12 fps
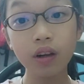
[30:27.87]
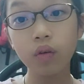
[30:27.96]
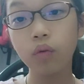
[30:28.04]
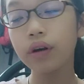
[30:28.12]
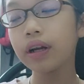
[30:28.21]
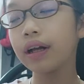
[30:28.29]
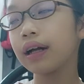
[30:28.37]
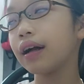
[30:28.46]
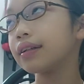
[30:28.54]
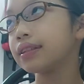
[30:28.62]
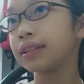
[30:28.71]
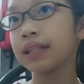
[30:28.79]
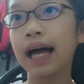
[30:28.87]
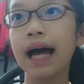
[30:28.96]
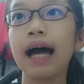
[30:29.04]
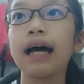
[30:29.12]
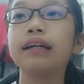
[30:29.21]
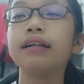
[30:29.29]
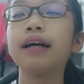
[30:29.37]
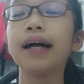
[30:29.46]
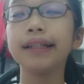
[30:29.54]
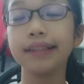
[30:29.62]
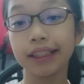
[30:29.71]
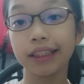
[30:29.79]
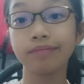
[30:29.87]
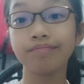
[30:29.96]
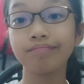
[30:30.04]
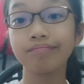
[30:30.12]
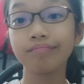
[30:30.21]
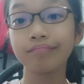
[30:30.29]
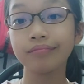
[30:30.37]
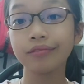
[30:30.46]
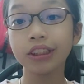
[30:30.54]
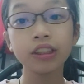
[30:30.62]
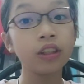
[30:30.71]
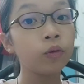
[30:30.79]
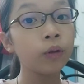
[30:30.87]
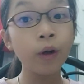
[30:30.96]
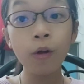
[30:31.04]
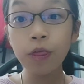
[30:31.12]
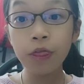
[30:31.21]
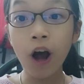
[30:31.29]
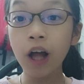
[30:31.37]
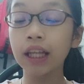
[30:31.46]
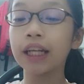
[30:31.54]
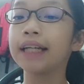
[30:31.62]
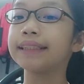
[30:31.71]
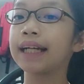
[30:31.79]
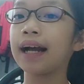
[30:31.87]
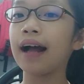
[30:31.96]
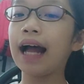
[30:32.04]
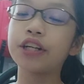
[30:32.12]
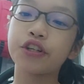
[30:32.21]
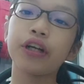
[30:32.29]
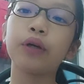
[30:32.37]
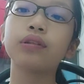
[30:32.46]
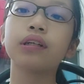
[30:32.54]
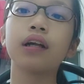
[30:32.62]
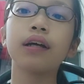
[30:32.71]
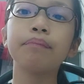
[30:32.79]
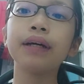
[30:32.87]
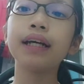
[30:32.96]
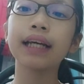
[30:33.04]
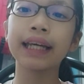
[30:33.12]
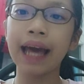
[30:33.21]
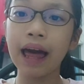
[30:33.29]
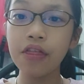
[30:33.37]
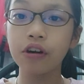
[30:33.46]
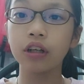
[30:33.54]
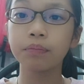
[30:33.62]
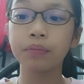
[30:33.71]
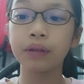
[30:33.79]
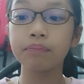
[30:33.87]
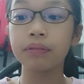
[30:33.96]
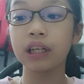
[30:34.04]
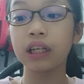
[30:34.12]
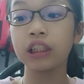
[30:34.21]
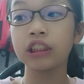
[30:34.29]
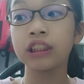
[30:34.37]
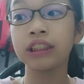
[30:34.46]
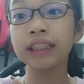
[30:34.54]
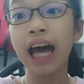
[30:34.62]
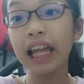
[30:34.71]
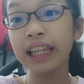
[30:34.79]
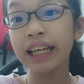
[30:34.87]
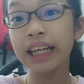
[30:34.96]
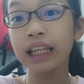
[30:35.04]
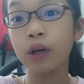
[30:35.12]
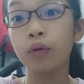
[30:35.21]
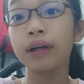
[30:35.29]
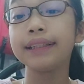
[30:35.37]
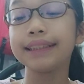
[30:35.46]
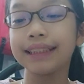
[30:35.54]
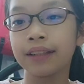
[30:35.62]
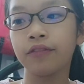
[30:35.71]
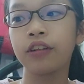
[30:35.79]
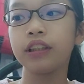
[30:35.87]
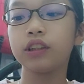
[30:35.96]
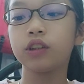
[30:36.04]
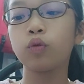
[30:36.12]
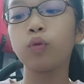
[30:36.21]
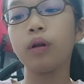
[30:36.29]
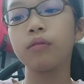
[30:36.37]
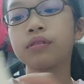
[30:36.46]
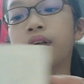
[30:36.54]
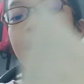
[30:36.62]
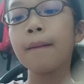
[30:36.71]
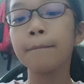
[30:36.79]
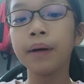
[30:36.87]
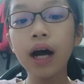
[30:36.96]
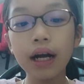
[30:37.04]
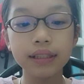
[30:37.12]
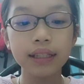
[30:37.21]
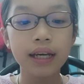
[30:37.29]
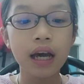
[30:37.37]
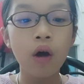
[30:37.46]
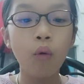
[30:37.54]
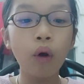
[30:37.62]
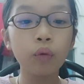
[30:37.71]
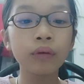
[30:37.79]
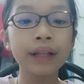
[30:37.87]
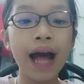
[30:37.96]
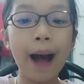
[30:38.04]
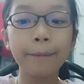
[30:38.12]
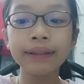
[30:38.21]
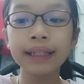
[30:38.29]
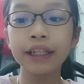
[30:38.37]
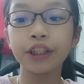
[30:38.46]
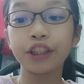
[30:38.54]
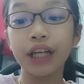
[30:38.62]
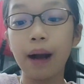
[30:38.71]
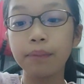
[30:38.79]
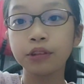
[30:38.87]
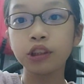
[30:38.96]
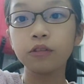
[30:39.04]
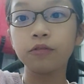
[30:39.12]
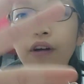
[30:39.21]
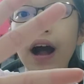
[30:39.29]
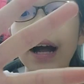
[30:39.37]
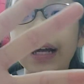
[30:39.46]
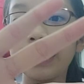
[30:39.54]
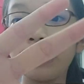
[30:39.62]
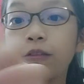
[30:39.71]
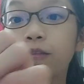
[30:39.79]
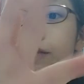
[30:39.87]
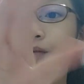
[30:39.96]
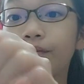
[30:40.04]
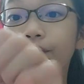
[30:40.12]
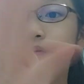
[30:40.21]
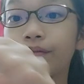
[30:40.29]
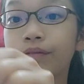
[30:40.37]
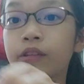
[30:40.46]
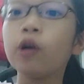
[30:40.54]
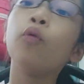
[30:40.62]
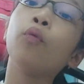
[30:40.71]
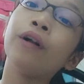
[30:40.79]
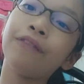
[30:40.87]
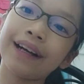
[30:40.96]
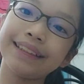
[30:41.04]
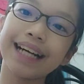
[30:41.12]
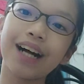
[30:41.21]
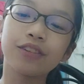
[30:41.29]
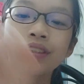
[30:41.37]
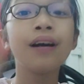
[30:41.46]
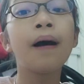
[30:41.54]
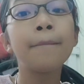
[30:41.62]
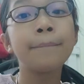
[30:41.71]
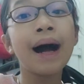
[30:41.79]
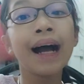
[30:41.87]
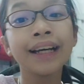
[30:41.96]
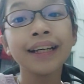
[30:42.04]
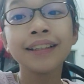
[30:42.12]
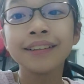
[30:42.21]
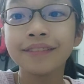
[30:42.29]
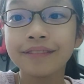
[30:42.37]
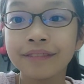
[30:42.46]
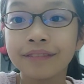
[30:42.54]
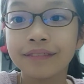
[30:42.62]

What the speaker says: What a sad ending. We all thought that Jessica and Shirley was going to be together, but because sadly they were in different schools. But what will happen in chapter 5? We'll find out. Bye!